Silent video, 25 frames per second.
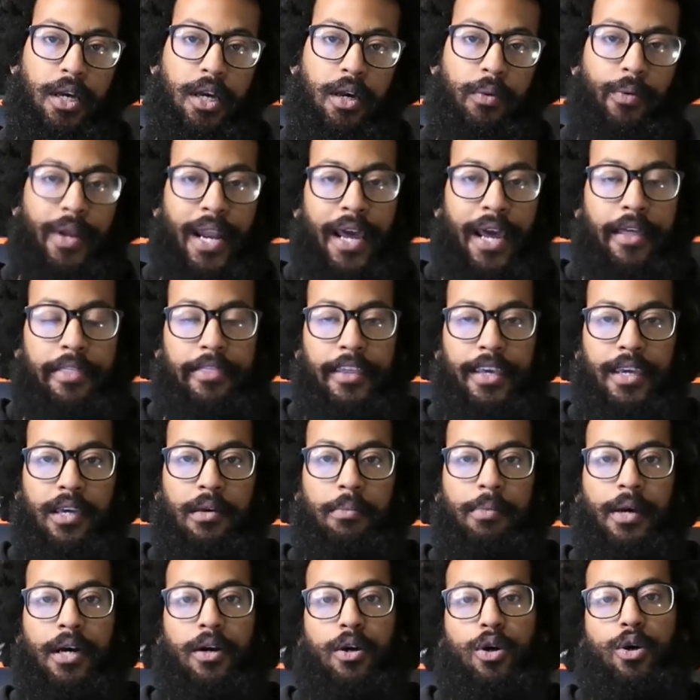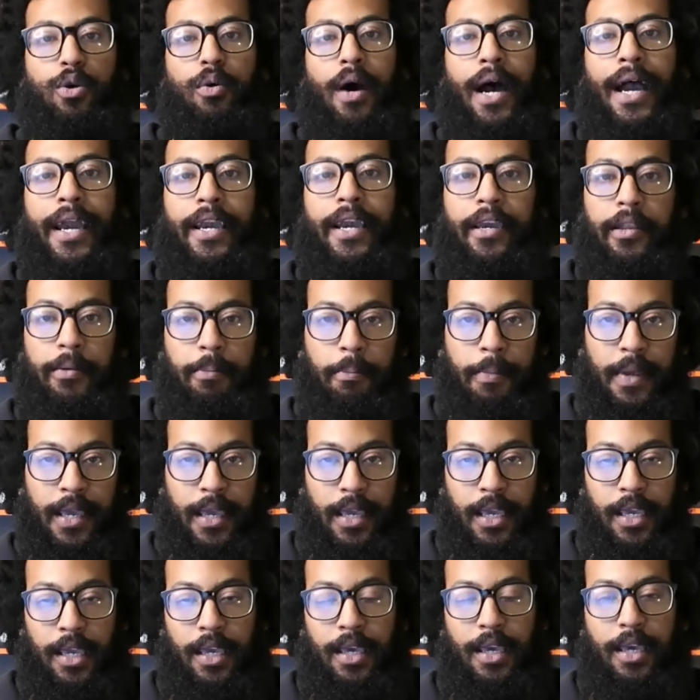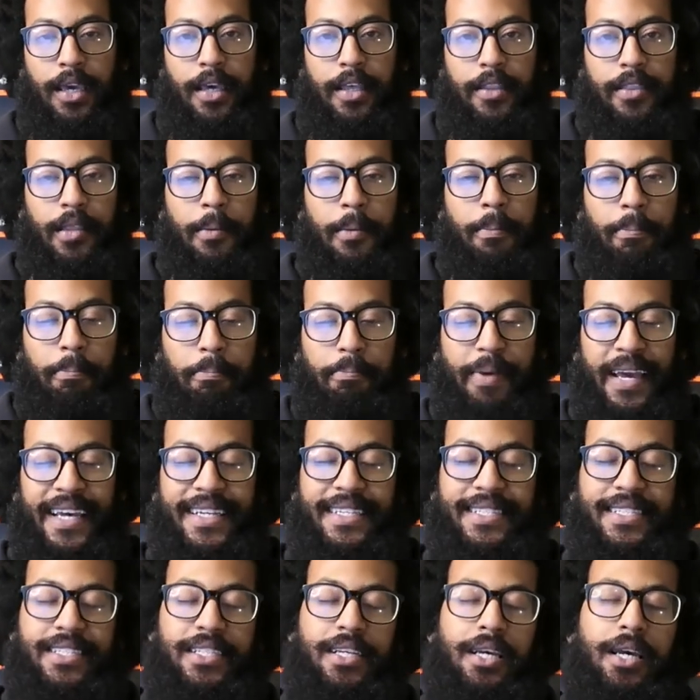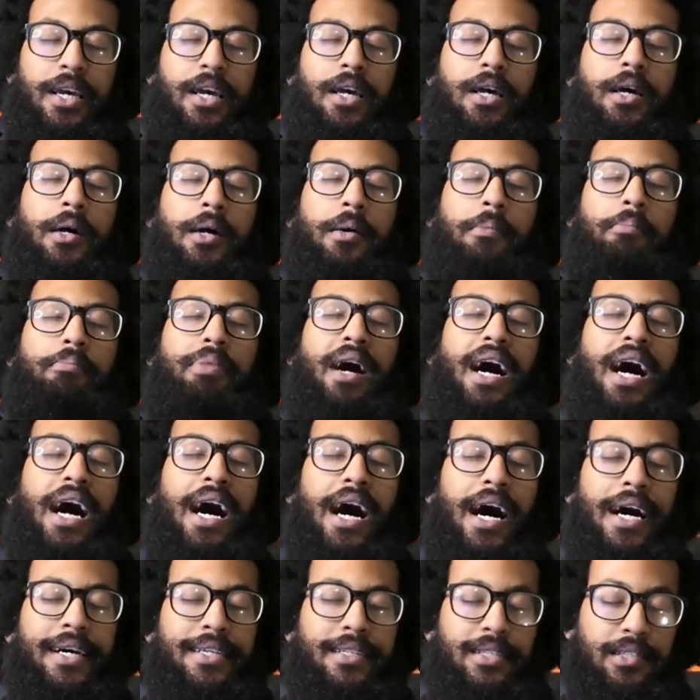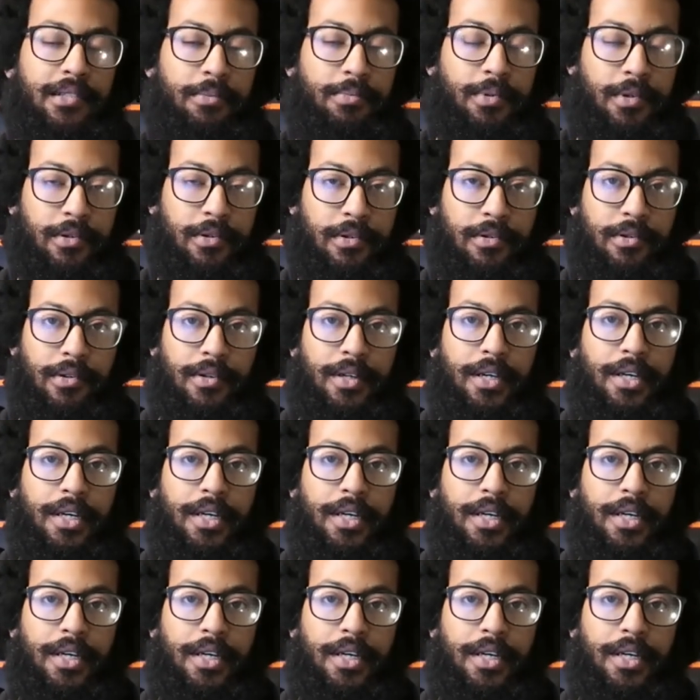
When I think about who I could be, the best possible